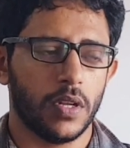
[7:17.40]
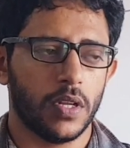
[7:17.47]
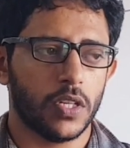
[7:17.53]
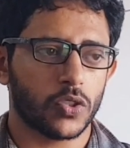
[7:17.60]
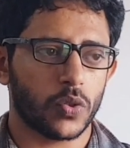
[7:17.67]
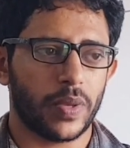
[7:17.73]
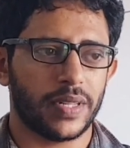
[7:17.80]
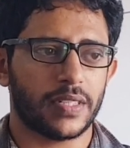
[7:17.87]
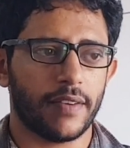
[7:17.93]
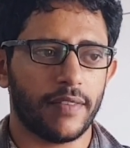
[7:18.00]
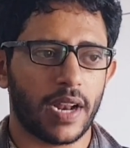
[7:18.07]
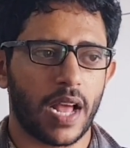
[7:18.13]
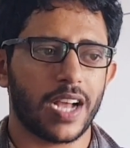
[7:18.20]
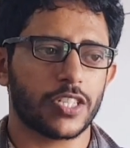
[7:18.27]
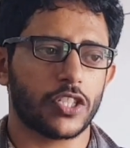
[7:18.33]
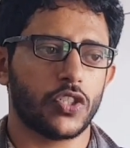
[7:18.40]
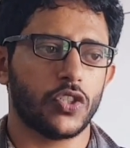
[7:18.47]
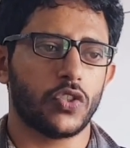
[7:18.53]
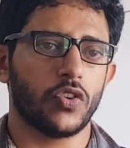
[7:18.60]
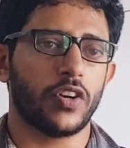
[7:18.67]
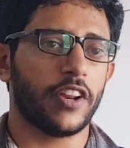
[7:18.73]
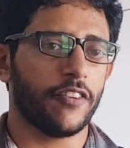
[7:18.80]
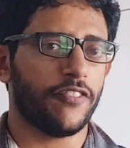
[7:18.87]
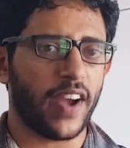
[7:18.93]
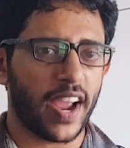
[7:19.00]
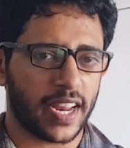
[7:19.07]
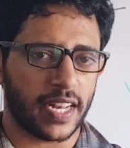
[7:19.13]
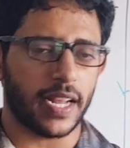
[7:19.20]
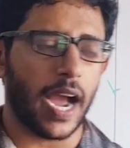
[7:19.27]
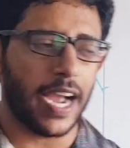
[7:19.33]
So when someone asks you to
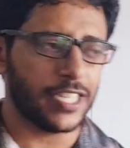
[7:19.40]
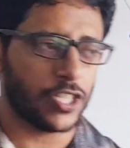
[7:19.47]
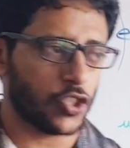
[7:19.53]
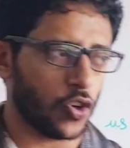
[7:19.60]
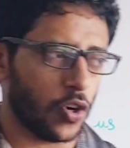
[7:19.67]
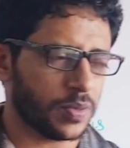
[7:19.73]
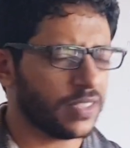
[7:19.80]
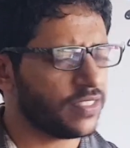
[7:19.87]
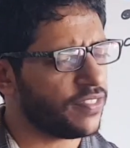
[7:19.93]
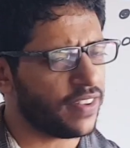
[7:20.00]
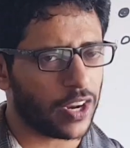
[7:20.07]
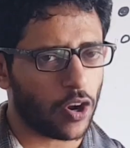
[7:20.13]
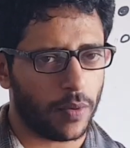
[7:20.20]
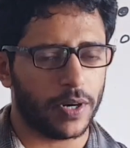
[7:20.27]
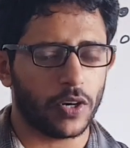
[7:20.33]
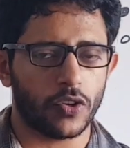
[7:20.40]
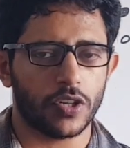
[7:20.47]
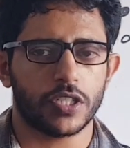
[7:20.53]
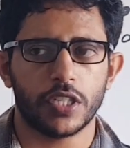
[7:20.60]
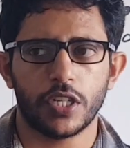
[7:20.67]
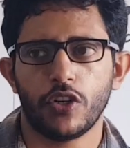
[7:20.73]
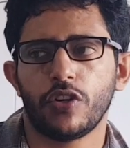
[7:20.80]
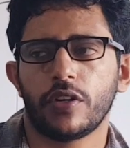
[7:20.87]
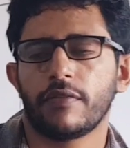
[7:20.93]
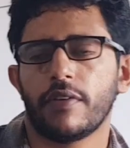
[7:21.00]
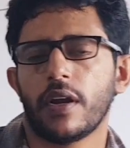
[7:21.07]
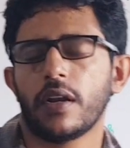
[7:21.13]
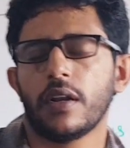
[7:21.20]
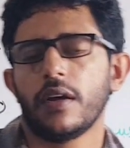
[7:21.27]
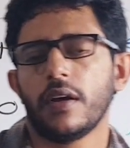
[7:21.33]
define isotopes, this is a very common question in Unit 1.